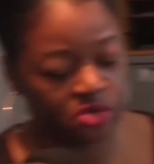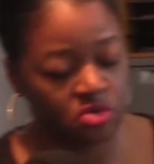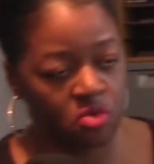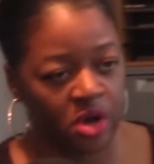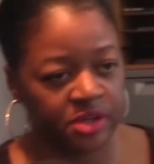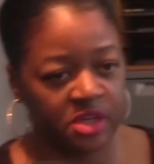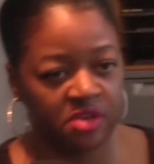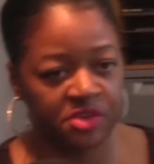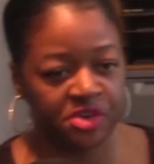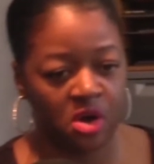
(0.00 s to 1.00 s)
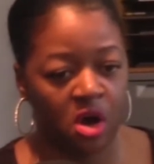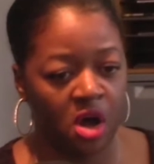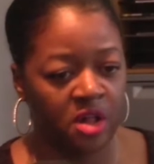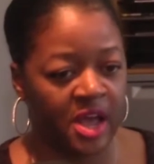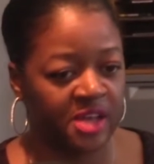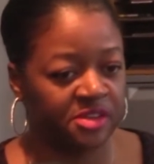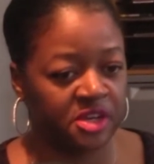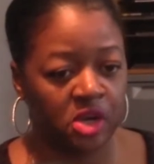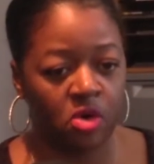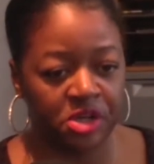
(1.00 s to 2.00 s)
who want to give us a call, has
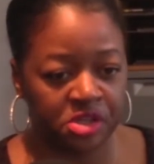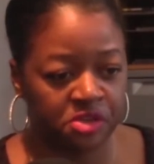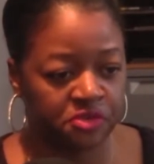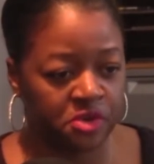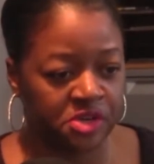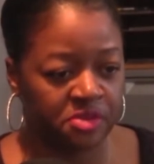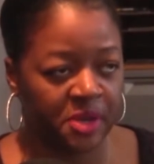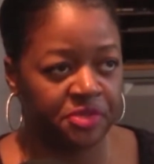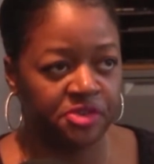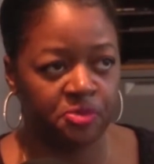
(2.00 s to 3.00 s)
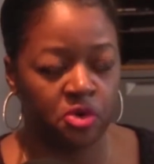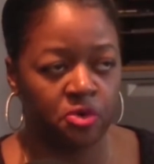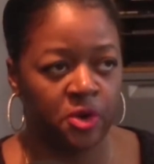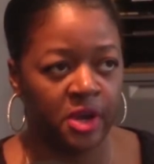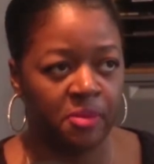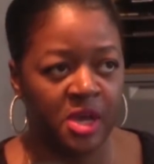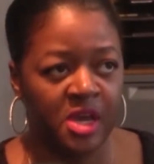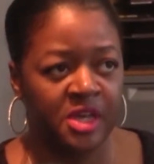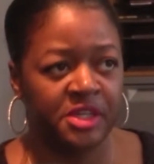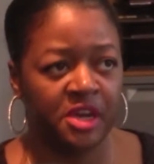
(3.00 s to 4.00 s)
any questions for us about this program,
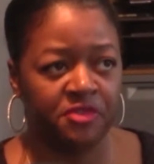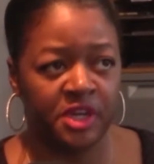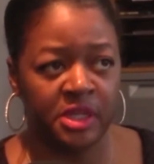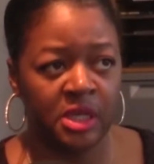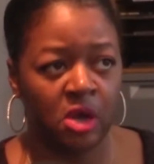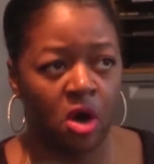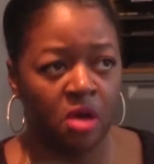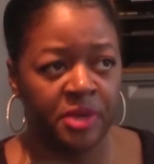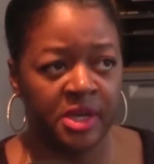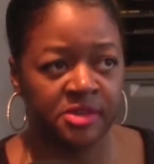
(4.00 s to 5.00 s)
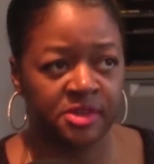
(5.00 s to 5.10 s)
definitely call me at